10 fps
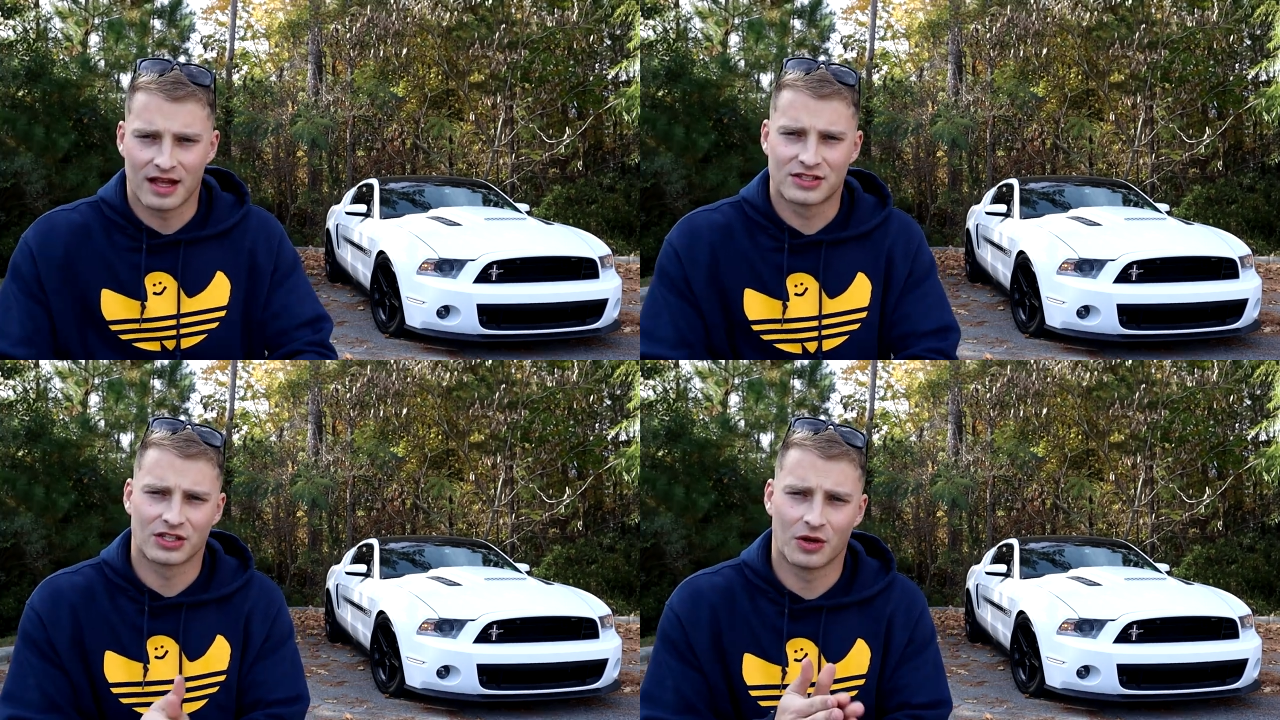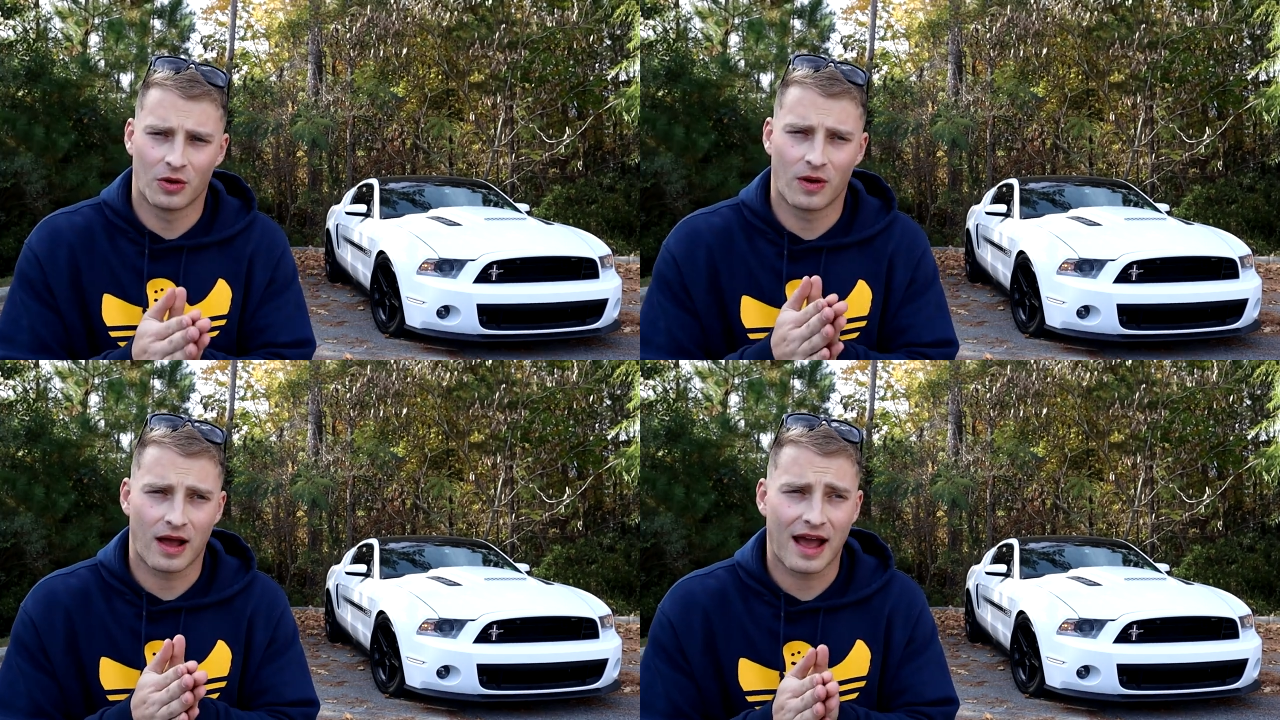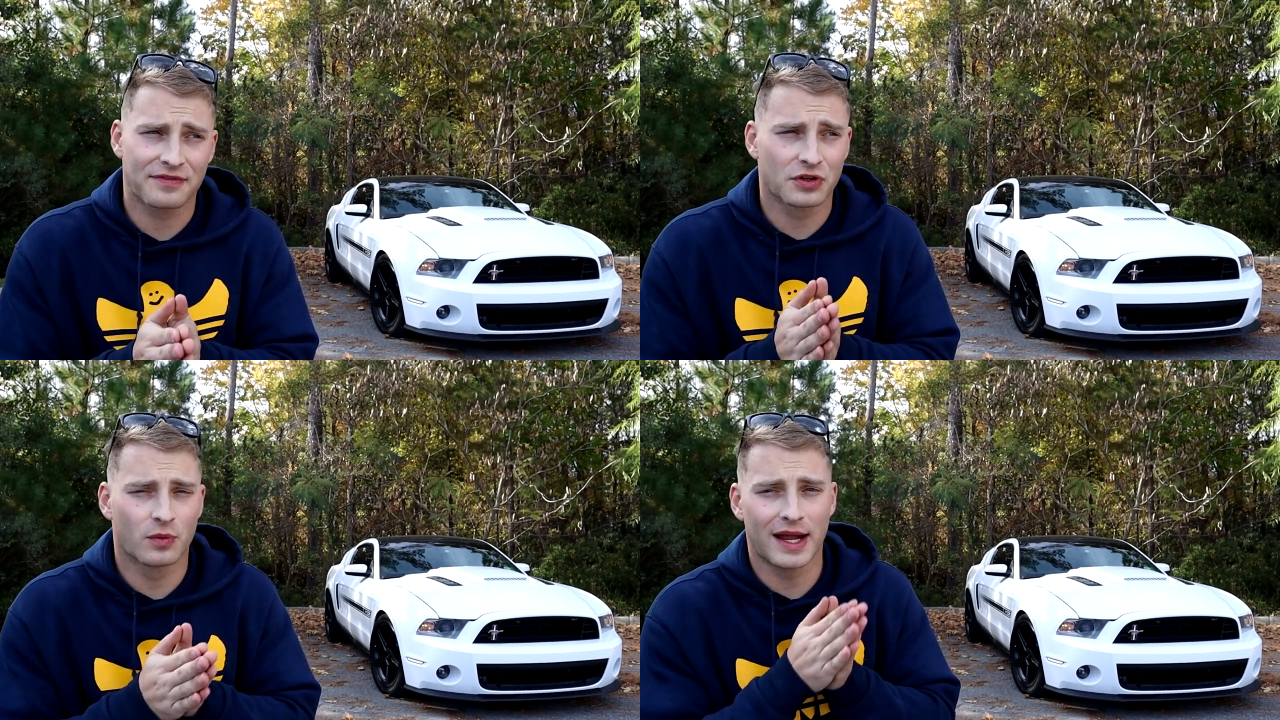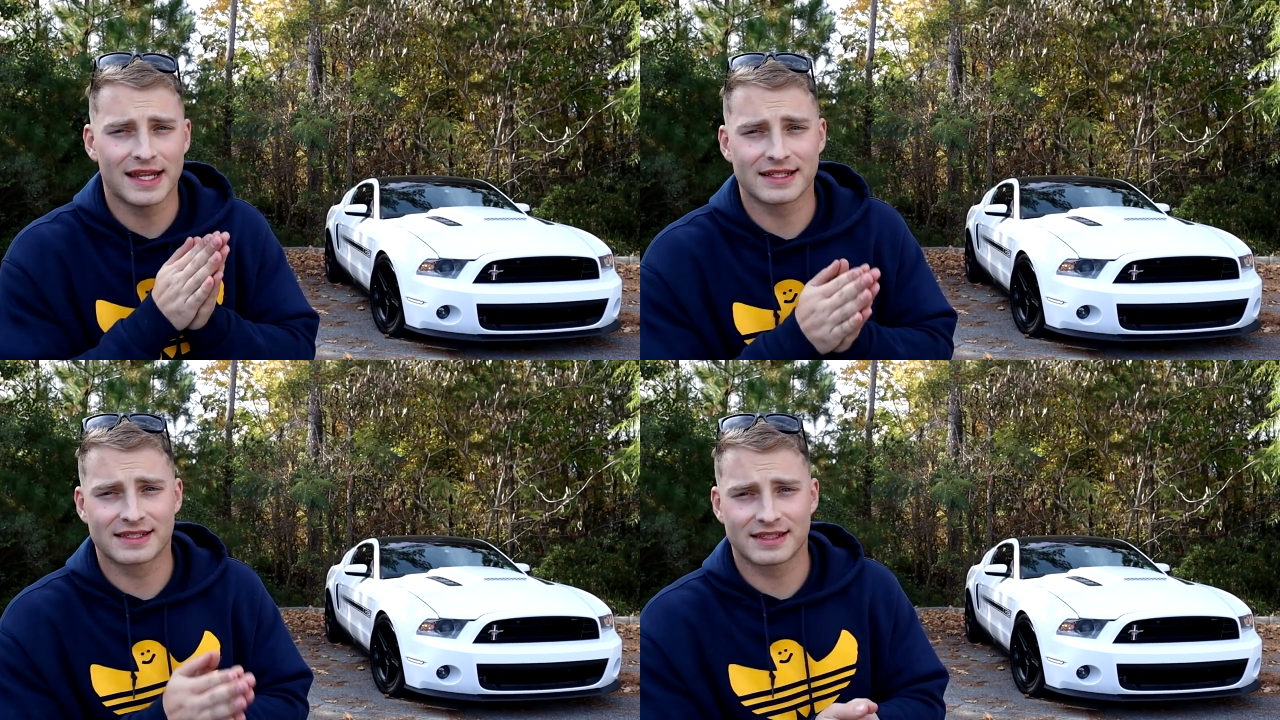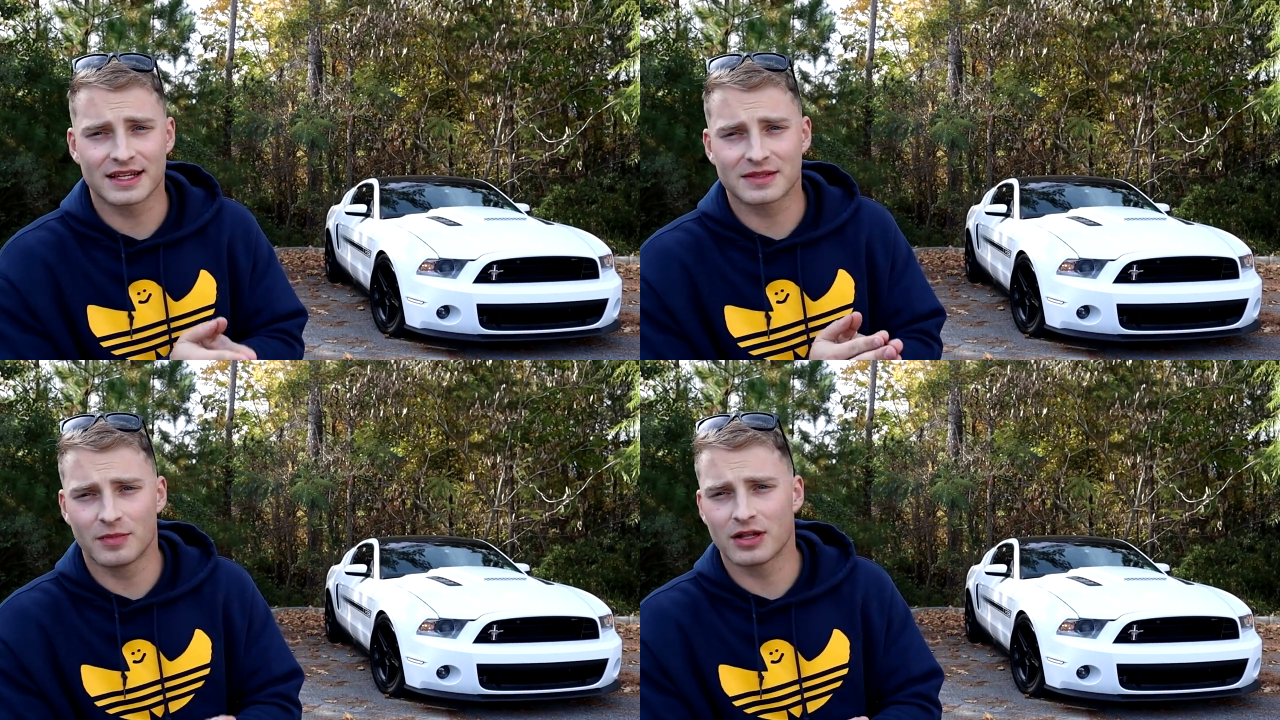And so, after waiting
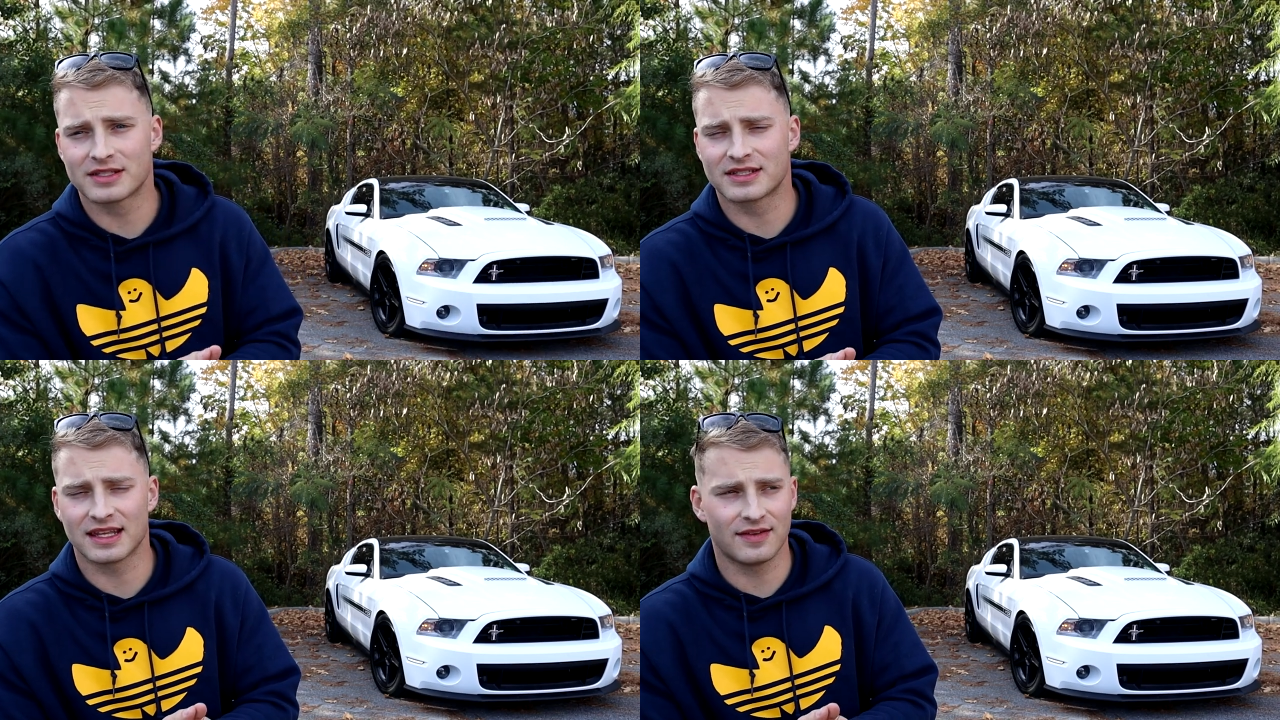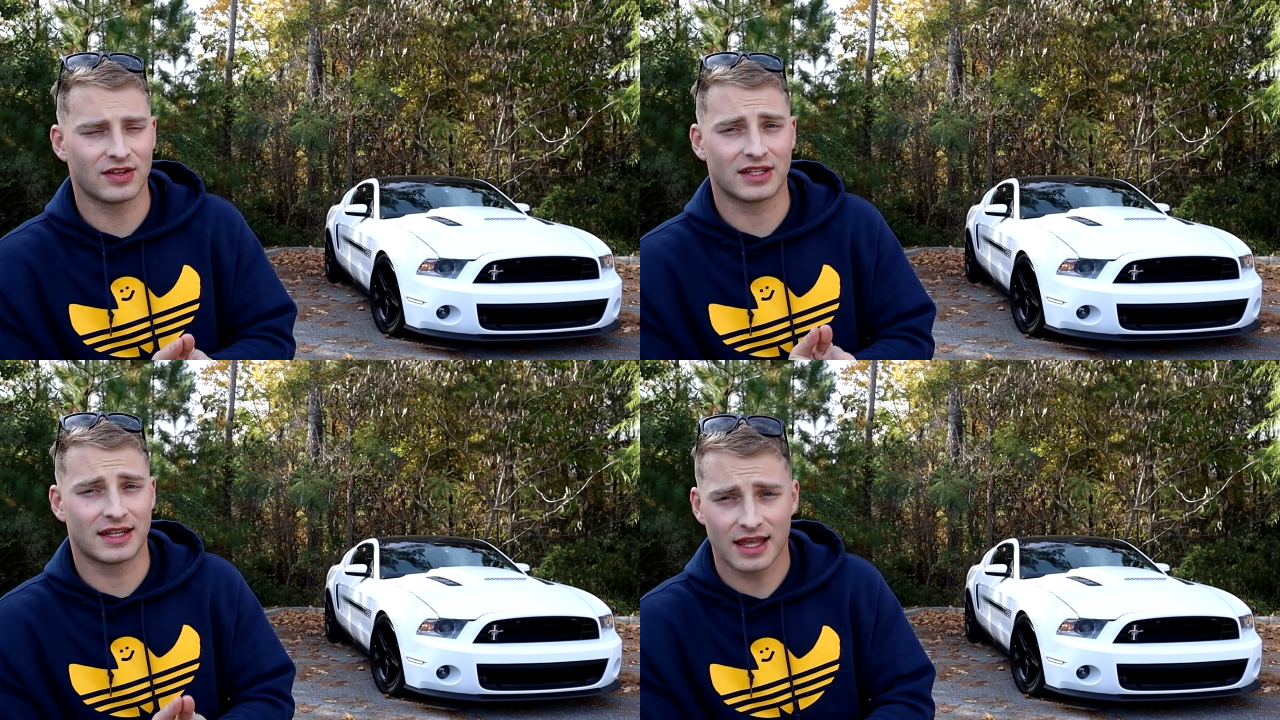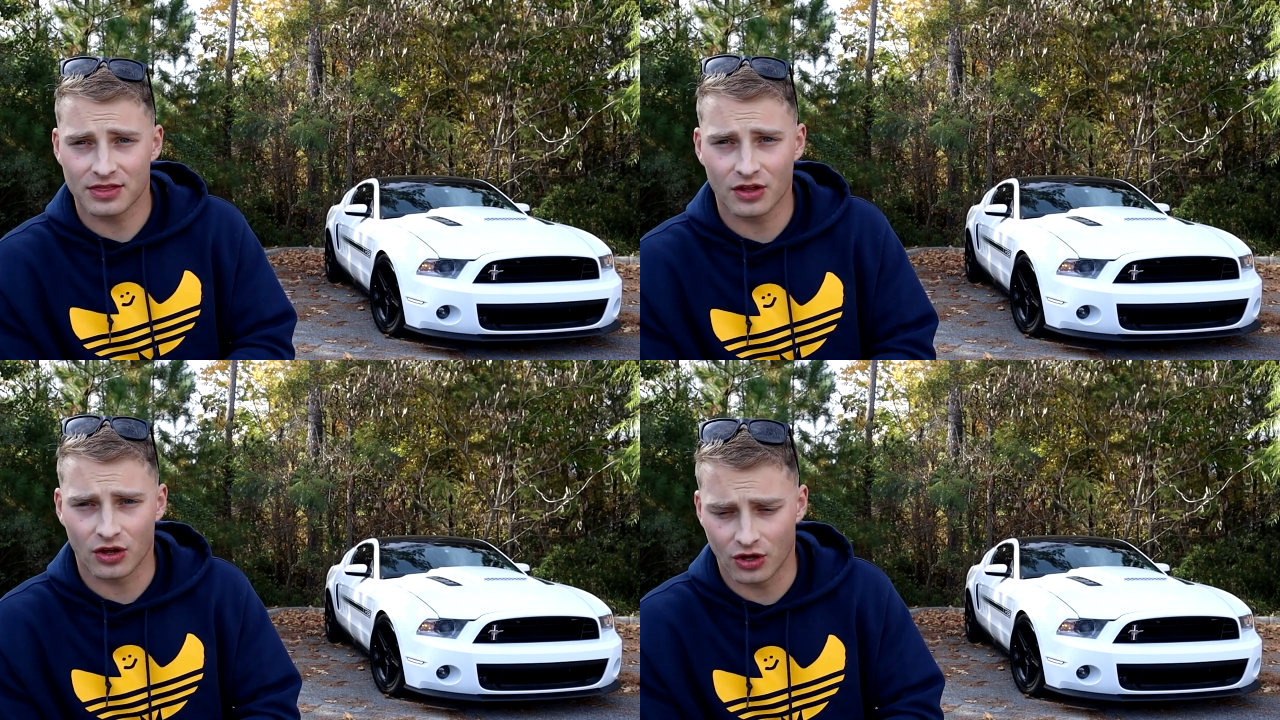six months to even get the